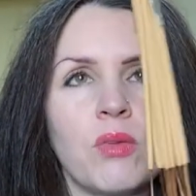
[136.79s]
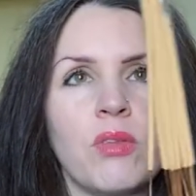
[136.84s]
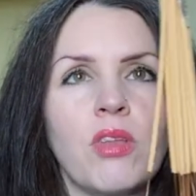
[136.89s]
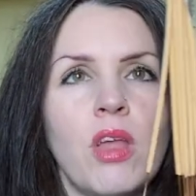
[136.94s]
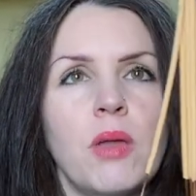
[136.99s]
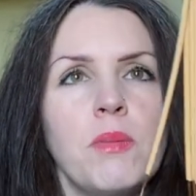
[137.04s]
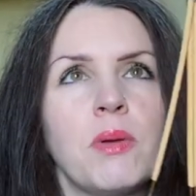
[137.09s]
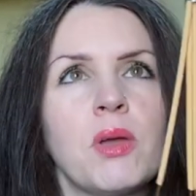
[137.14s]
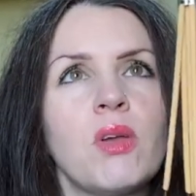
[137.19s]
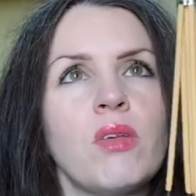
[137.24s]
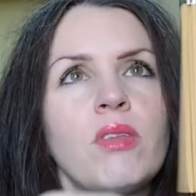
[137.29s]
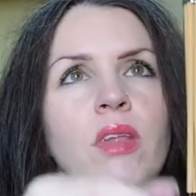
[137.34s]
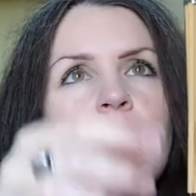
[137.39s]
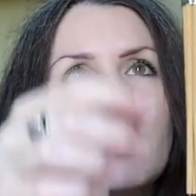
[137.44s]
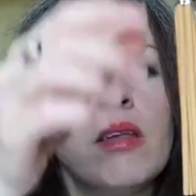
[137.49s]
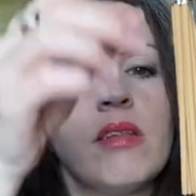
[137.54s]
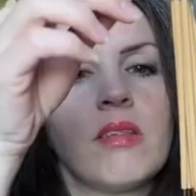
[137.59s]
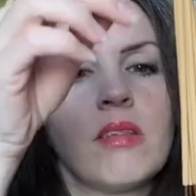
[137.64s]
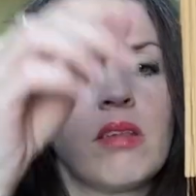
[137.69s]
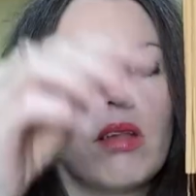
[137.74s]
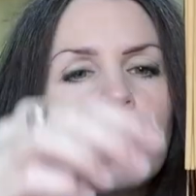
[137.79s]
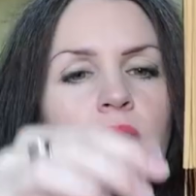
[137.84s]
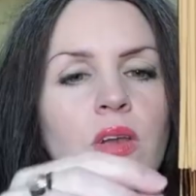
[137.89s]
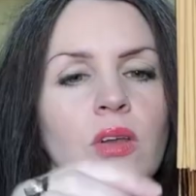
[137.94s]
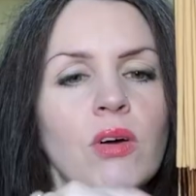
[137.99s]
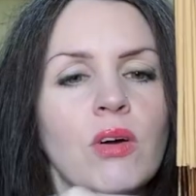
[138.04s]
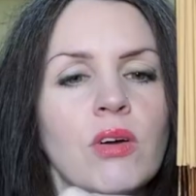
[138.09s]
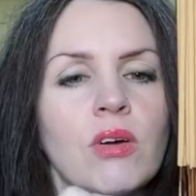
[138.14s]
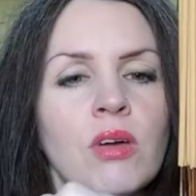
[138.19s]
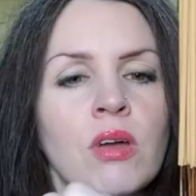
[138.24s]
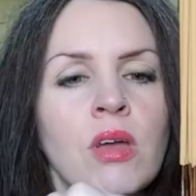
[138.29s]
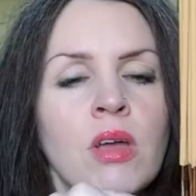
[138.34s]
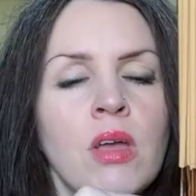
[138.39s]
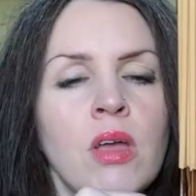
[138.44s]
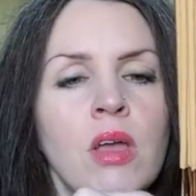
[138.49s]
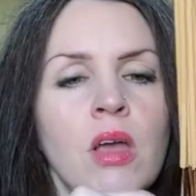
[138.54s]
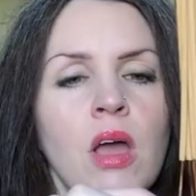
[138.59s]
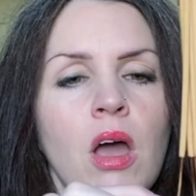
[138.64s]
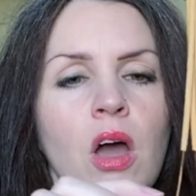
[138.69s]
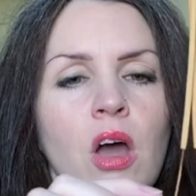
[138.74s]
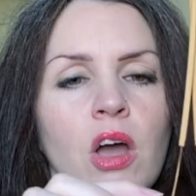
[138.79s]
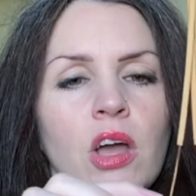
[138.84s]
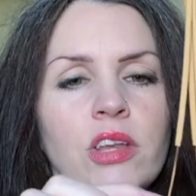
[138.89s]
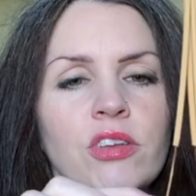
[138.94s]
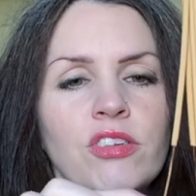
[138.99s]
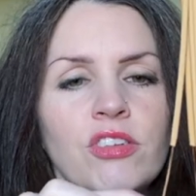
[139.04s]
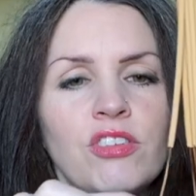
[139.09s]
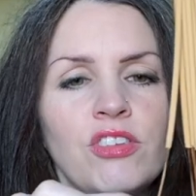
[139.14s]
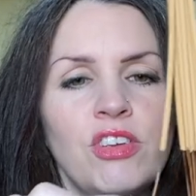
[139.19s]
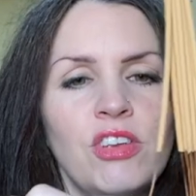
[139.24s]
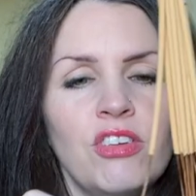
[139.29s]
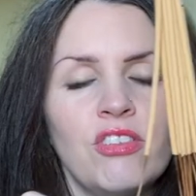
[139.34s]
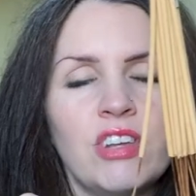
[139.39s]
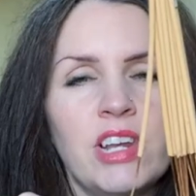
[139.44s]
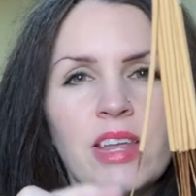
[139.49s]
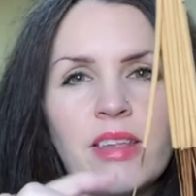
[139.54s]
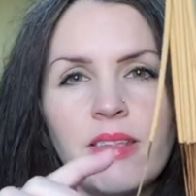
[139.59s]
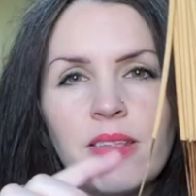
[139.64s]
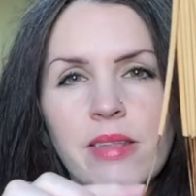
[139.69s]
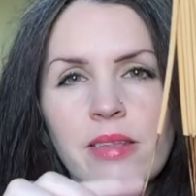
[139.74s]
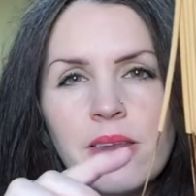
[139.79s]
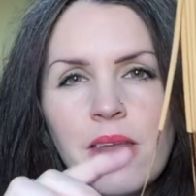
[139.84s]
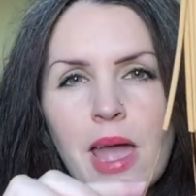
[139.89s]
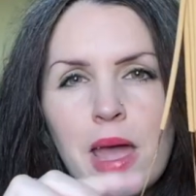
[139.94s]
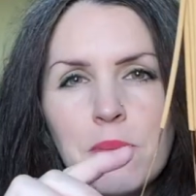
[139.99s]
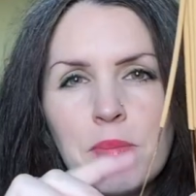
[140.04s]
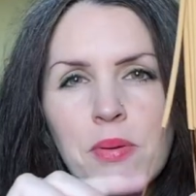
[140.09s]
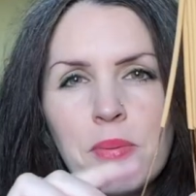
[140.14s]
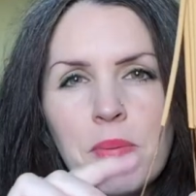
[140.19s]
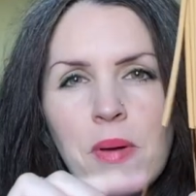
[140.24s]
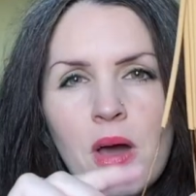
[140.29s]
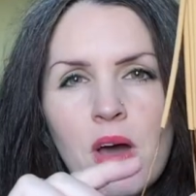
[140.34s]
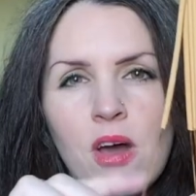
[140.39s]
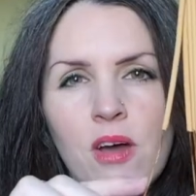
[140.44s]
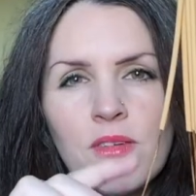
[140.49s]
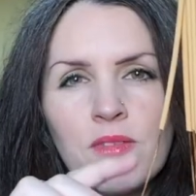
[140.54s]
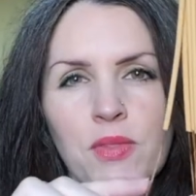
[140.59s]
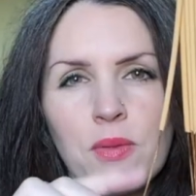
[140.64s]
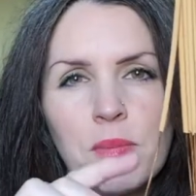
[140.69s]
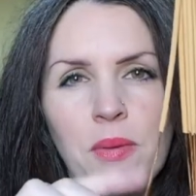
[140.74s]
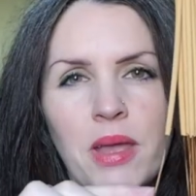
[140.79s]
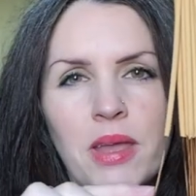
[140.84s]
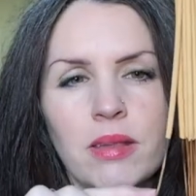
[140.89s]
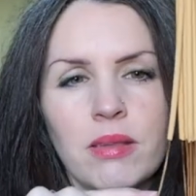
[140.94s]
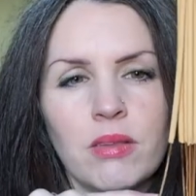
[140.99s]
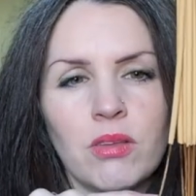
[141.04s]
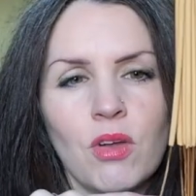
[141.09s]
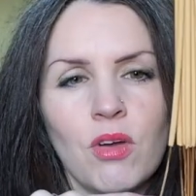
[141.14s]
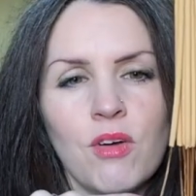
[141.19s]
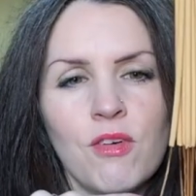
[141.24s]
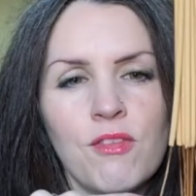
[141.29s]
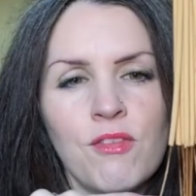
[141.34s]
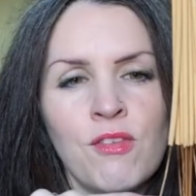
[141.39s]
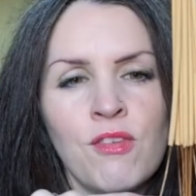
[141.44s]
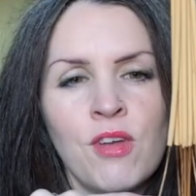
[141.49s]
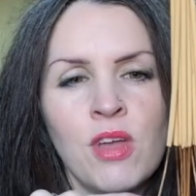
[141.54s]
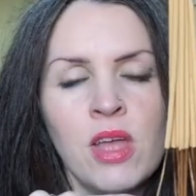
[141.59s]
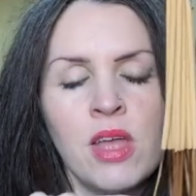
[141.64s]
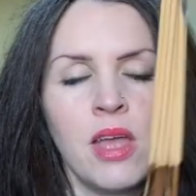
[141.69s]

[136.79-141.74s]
So because it is so long, I just usually snap part of the base off